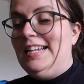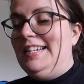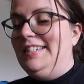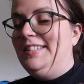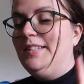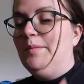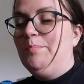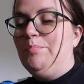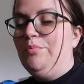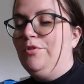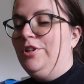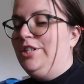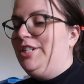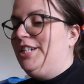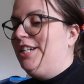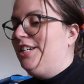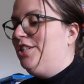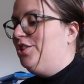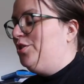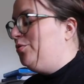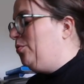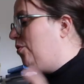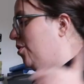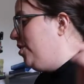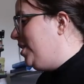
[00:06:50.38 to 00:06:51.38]
least the
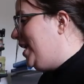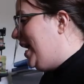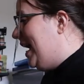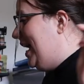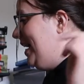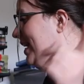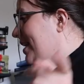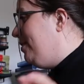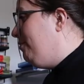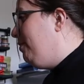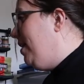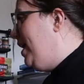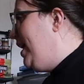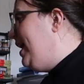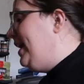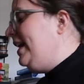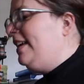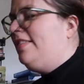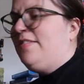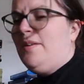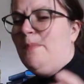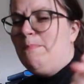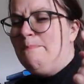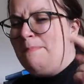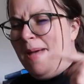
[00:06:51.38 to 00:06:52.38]
British one,
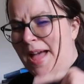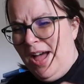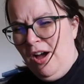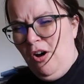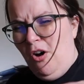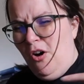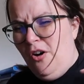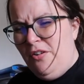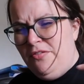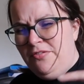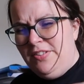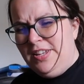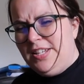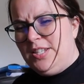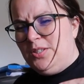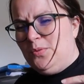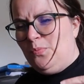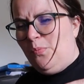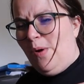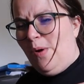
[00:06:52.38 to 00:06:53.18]
anyway. The Met Office